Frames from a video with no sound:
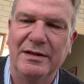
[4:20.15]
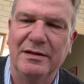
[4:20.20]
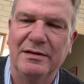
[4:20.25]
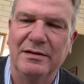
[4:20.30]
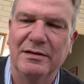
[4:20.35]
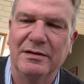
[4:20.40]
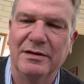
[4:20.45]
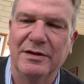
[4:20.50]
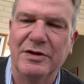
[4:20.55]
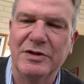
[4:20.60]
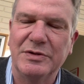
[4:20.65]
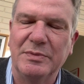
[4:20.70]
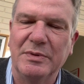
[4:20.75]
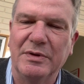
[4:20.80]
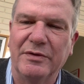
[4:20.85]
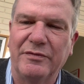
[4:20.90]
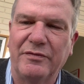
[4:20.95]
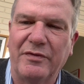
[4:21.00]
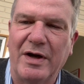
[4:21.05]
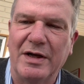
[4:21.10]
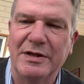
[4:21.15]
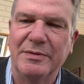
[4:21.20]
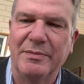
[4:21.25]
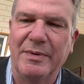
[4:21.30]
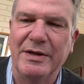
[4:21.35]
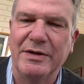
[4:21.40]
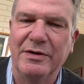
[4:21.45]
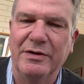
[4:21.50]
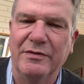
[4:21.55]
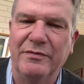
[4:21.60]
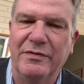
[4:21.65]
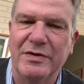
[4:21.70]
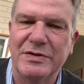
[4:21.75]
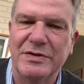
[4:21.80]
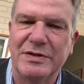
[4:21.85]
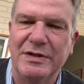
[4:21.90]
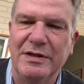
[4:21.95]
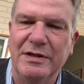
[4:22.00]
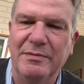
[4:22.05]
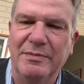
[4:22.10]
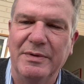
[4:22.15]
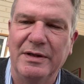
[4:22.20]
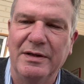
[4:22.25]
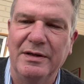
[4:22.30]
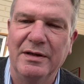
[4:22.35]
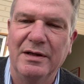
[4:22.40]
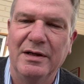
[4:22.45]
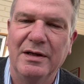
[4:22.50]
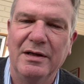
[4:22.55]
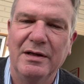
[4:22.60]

and accused me of fraud to my university, but